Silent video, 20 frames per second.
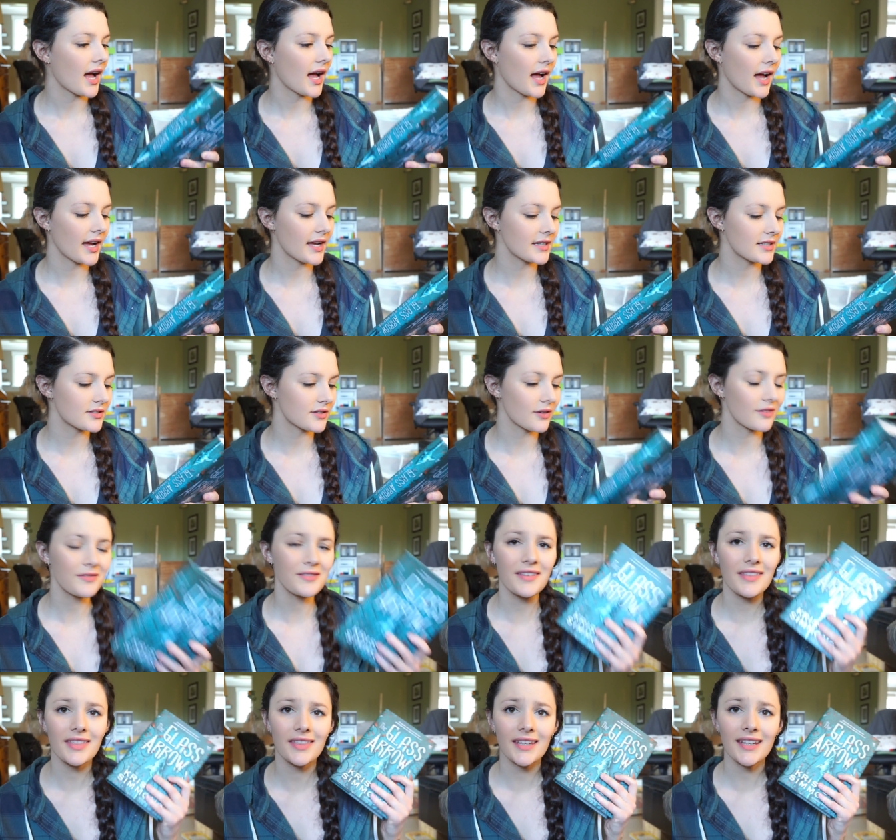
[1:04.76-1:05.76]
I
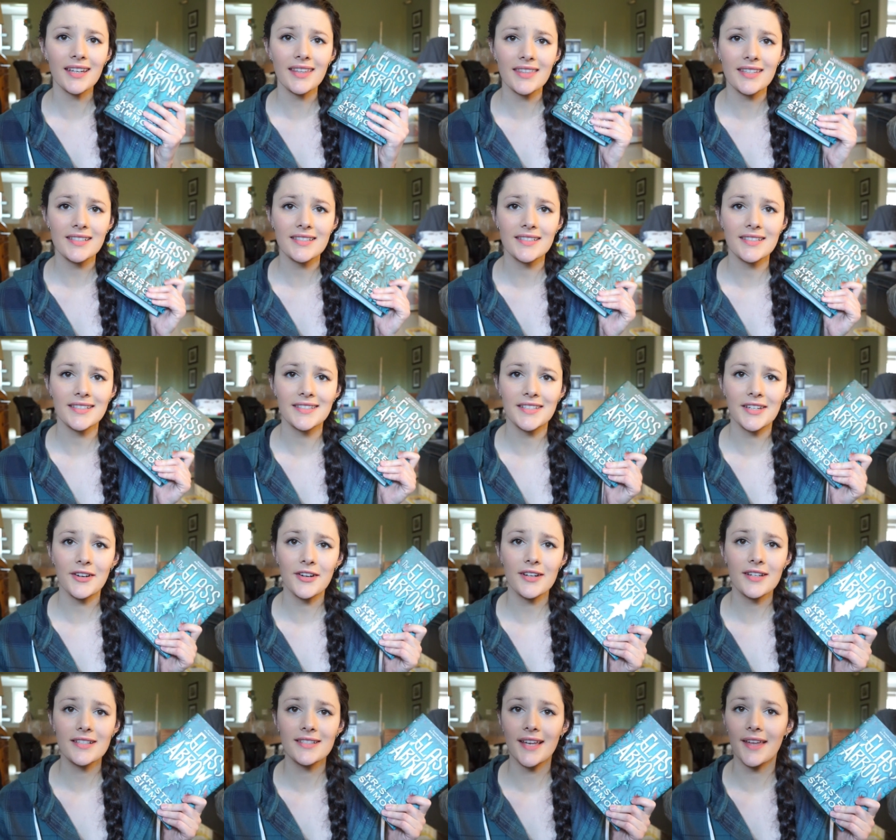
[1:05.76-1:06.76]
don't think this is a
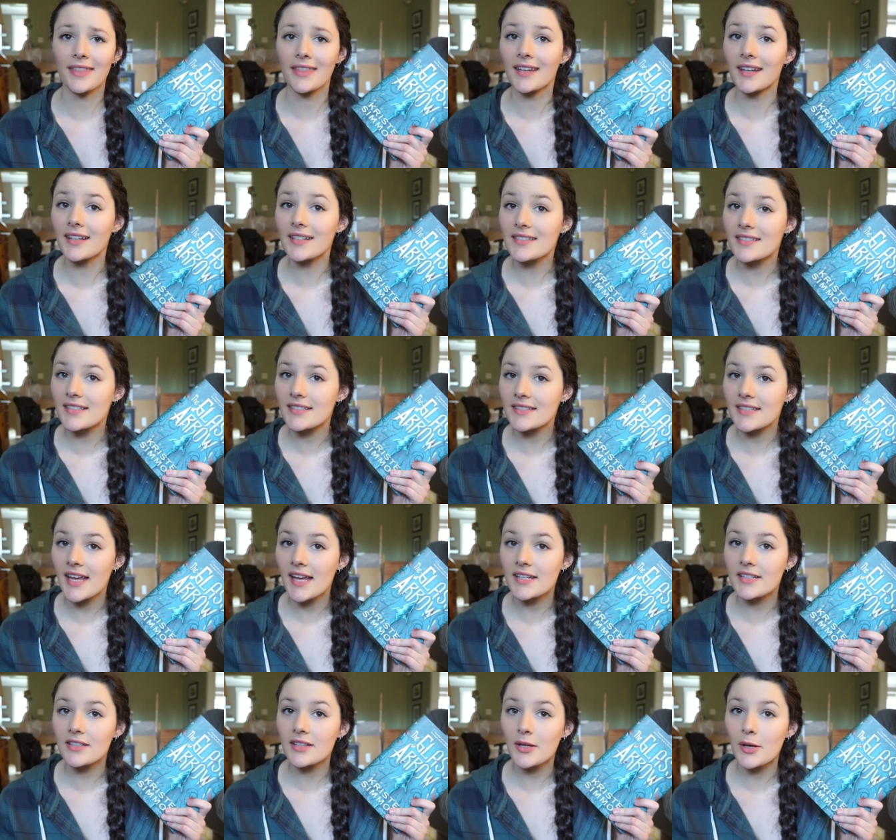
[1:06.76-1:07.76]
series. I think it's a
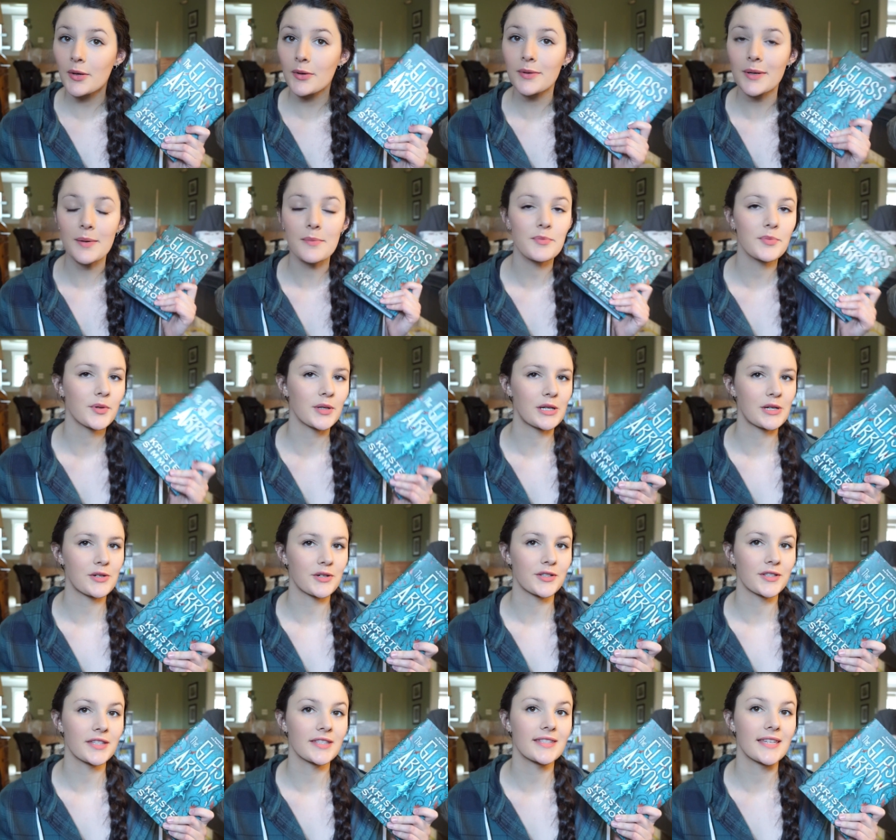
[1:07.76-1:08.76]
standalone. I'm pretty sure
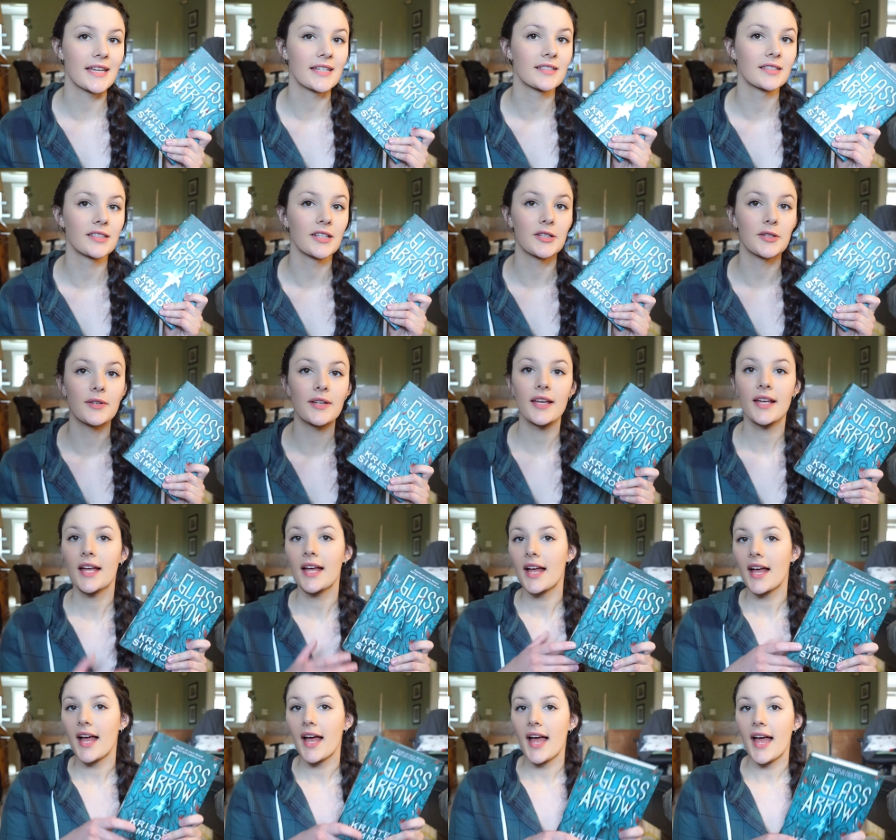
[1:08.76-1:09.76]
it's a standalone.
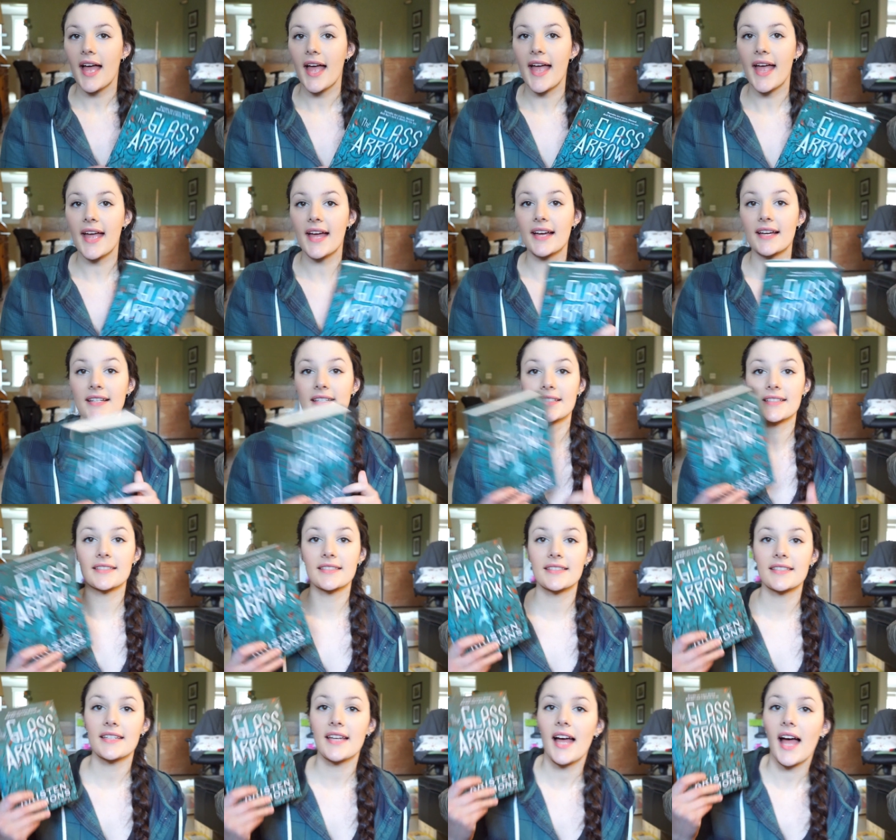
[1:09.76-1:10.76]

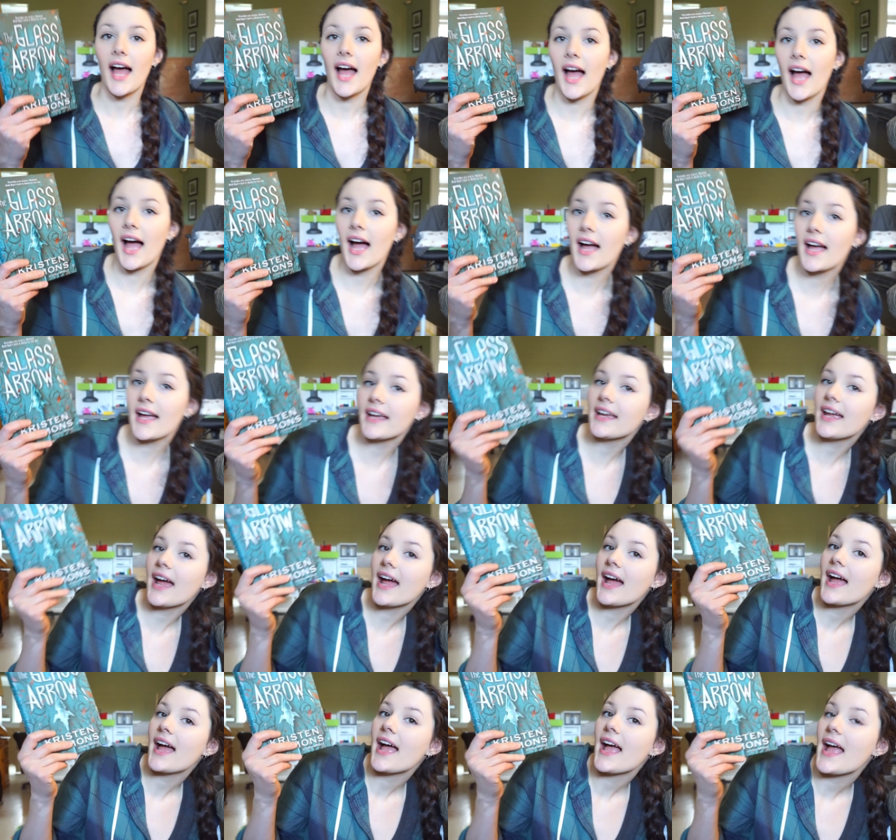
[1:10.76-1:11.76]
And I
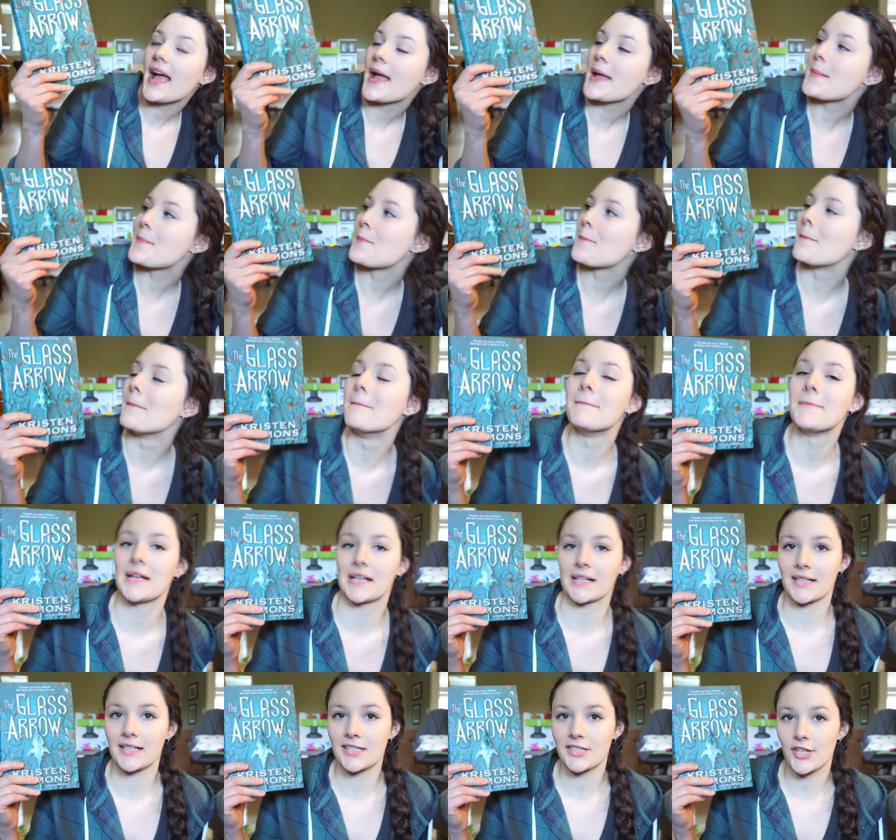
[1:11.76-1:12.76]
am
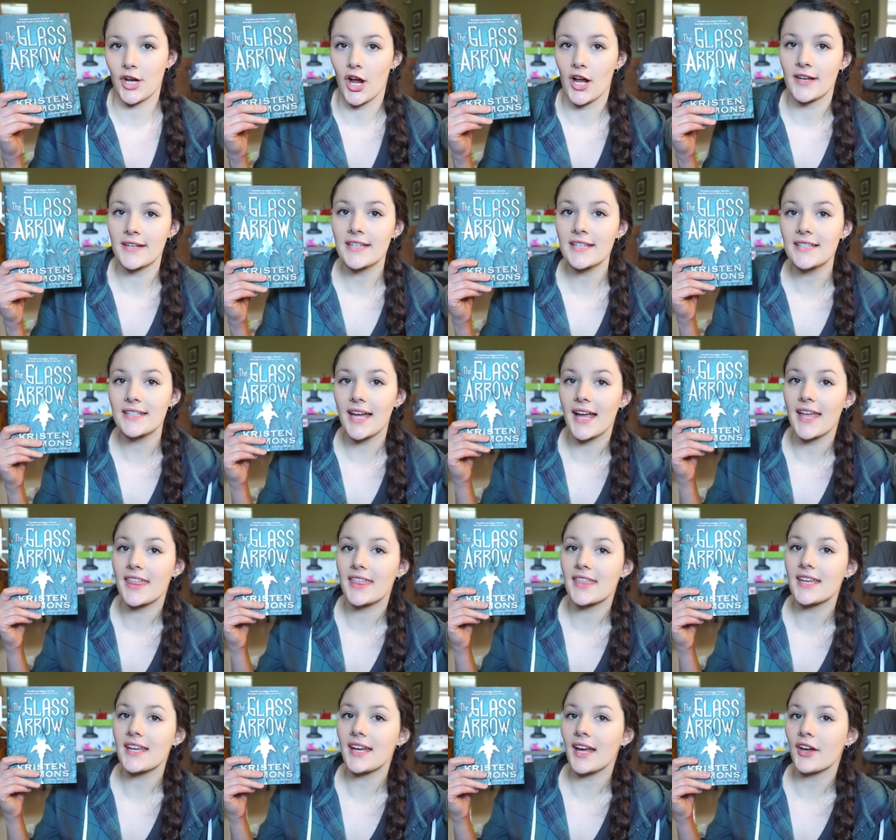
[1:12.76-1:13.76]
mixed on it. I
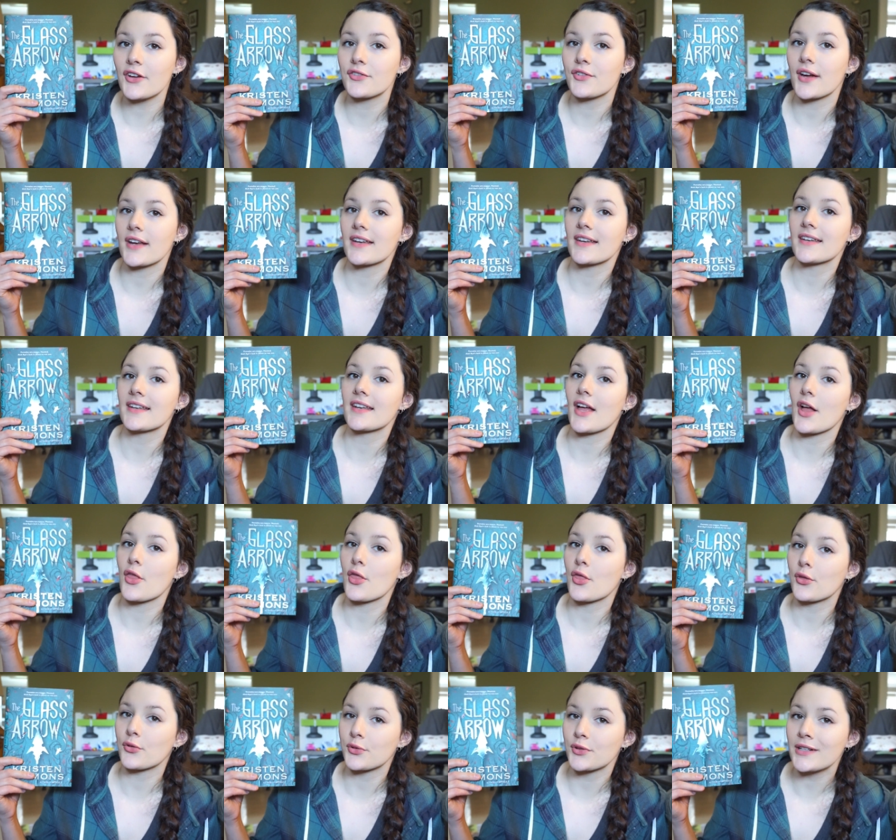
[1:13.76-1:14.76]
think I rated it a
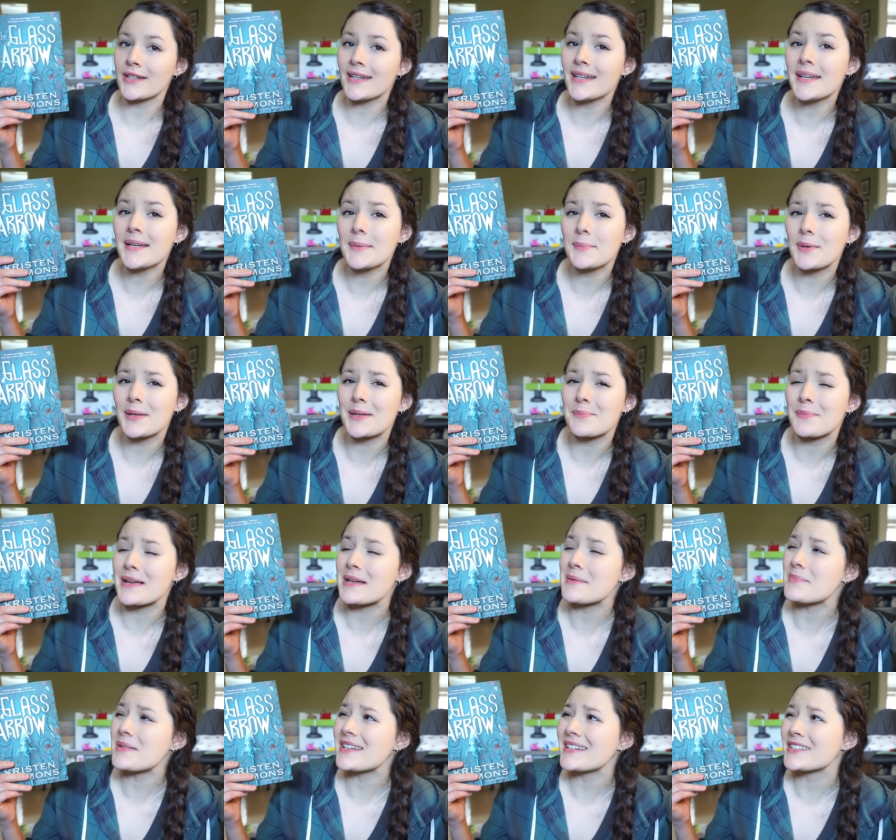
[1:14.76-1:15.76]
three, but it
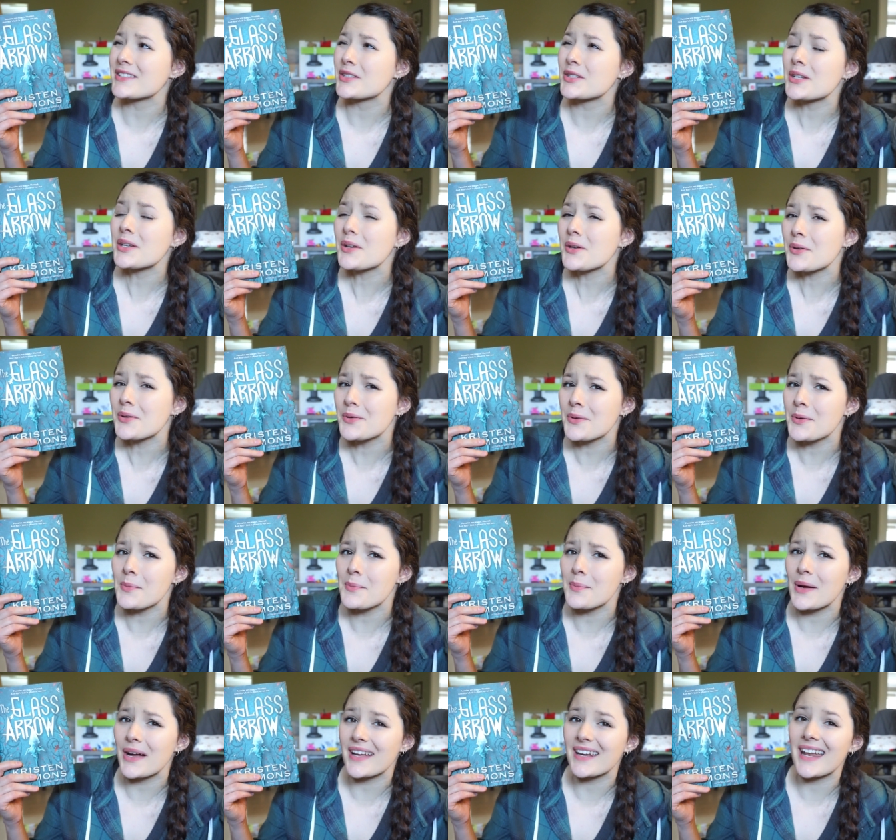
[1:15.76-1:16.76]
might be a two,
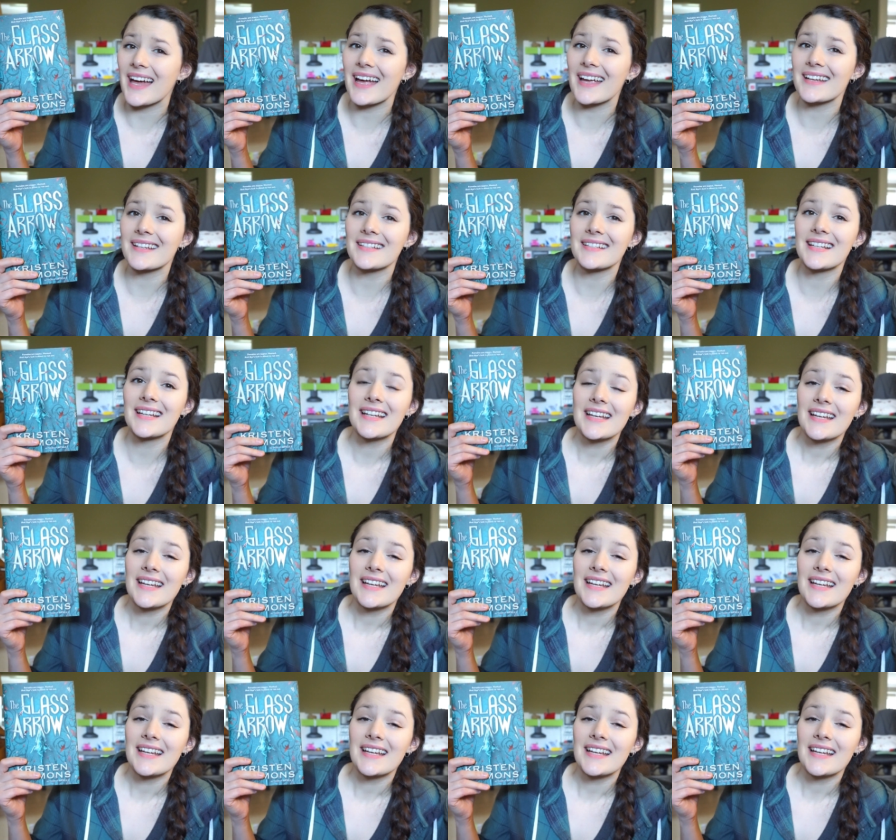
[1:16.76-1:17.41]
but I,